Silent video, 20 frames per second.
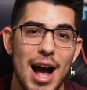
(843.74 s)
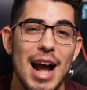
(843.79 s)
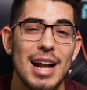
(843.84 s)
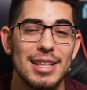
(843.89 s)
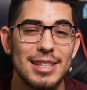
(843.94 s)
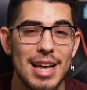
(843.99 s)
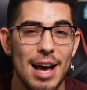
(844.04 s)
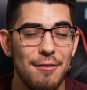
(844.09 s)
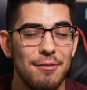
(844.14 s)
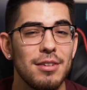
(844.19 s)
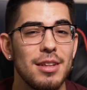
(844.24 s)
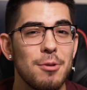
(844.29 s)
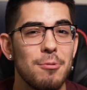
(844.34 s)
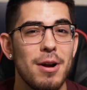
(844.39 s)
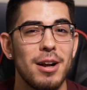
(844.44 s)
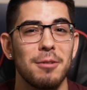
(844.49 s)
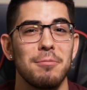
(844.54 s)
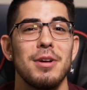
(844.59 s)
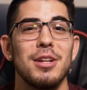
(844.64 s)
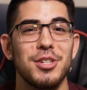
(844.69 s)
I definitely
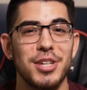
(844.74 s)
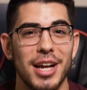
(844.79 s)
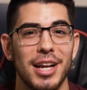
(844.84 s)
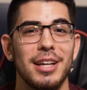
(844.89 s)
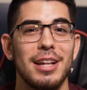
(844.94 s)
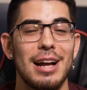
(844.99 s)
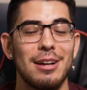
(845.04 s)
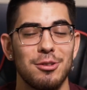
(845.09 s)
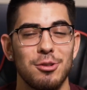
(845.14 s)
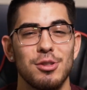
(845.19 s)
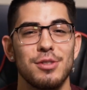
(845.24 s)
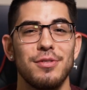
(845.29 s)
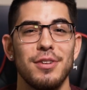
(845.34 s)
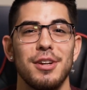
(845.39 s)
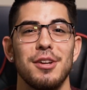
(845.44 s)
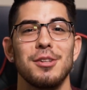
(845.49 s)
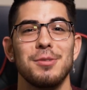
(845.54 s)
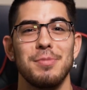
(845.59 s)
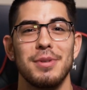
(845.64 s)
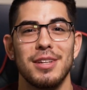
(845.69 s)
recommend checking out those
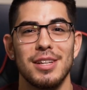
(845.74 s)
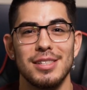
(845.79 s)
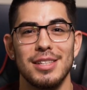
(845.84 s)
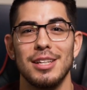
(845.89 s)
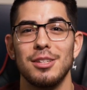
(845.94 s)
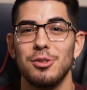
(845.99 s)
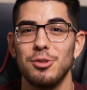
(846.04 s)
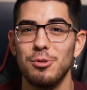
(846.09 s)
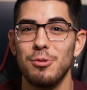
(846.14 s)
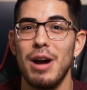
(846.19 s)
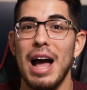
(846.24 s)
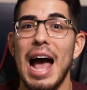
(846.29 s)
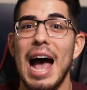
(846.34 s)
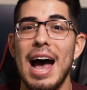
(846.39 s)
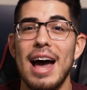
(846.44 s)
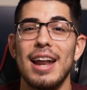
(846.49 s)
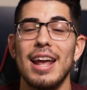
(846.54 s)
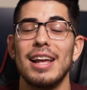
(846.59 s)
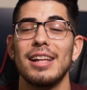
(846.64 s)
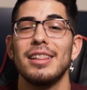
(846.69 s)
videos because they do
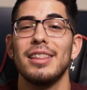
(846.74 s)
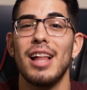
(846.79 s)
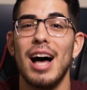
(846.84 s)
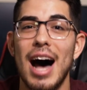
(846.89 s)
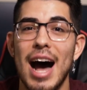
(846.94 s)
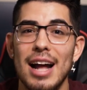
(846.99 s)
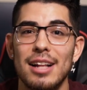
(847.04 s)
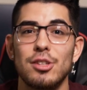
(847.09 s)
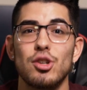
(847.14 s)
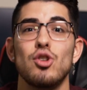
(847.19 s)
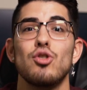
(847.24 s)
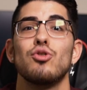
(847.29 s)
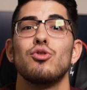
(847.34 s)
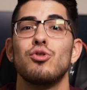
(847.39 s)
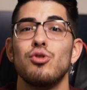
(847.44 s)
add a lot